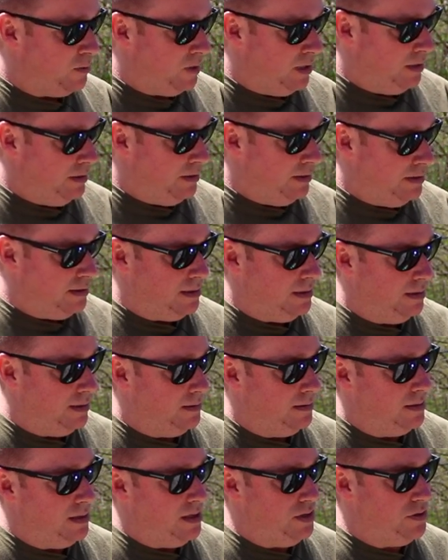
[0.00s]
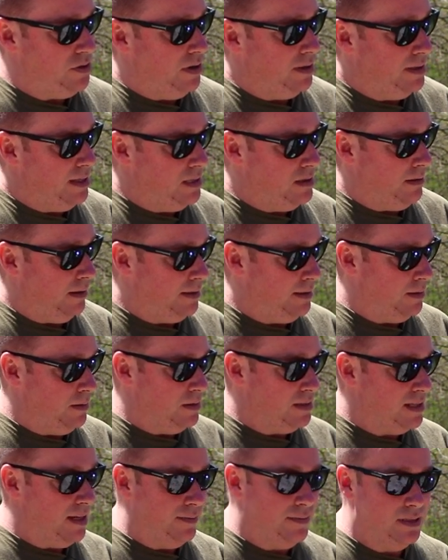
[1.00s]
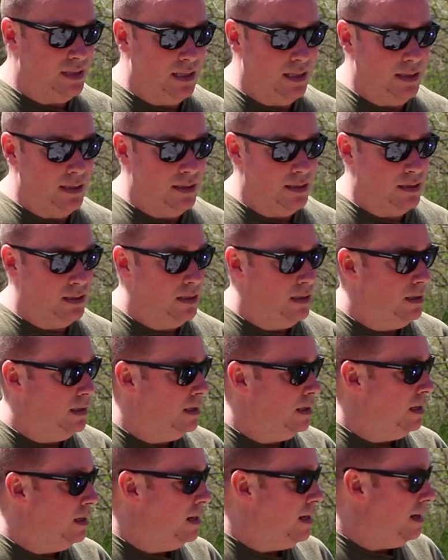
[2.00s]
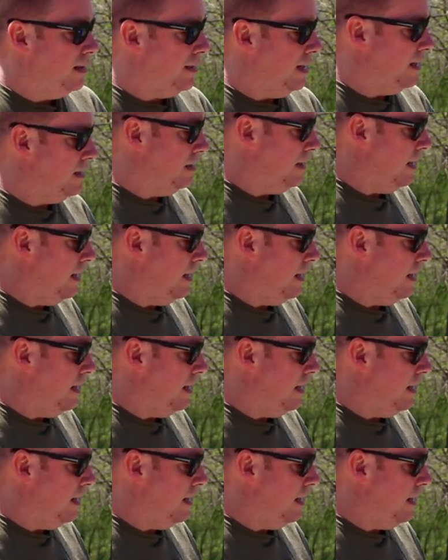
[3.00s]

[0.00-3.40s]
wheels. Usually on these, I like to go 17s, things